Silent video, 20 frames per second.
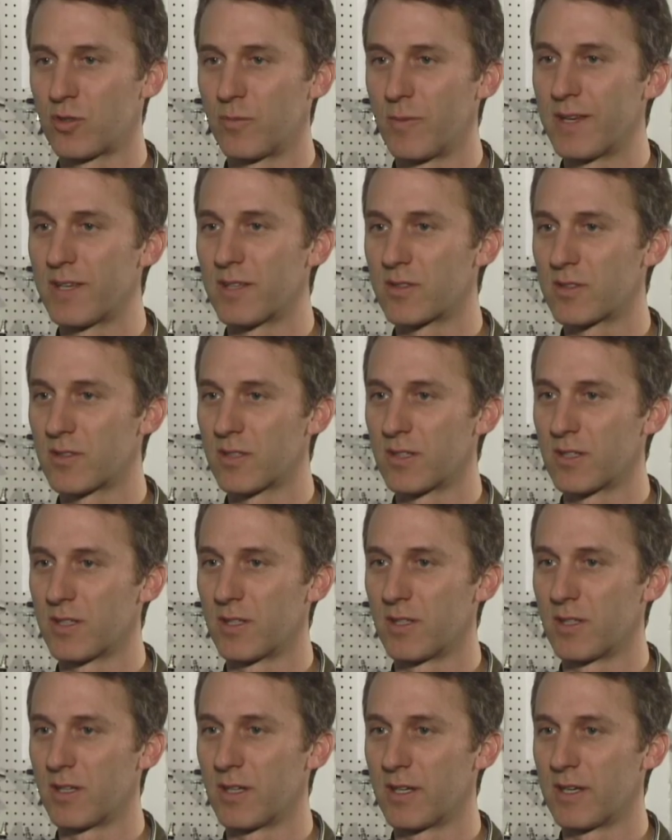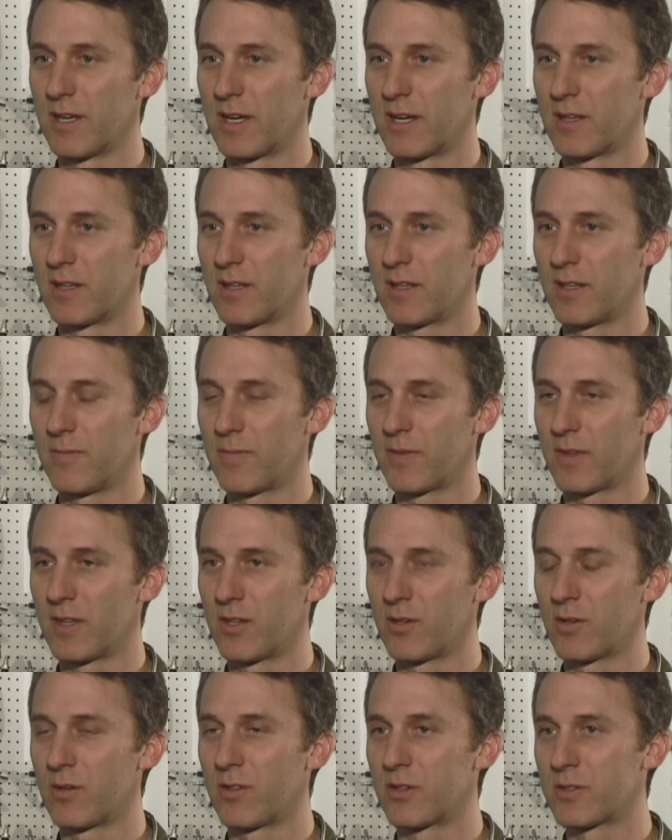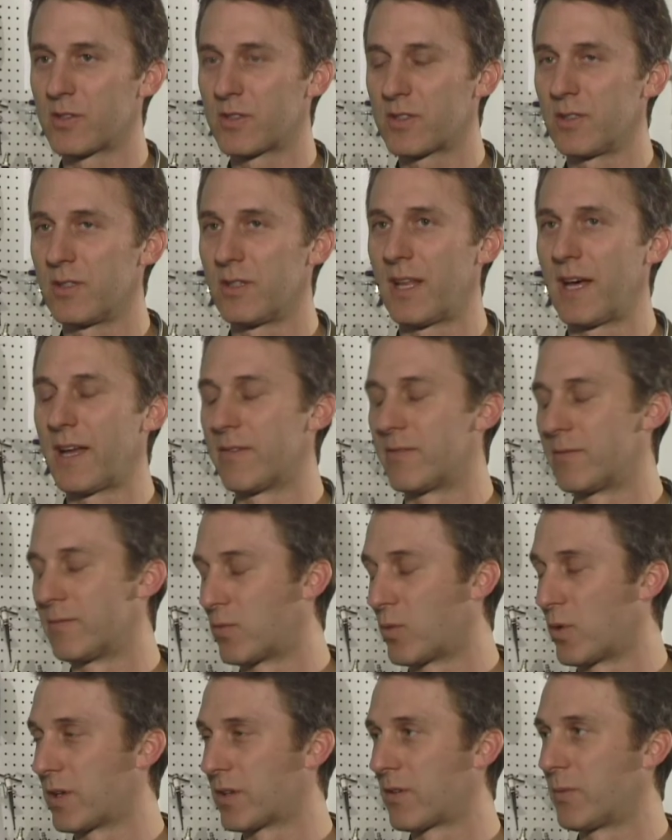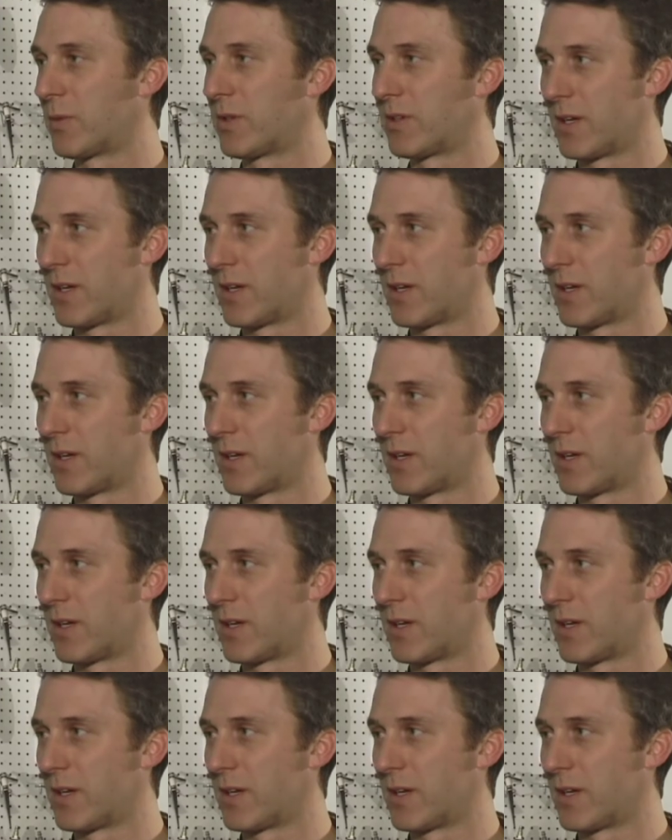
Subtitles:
tremendously, and and there's still a lot of work to be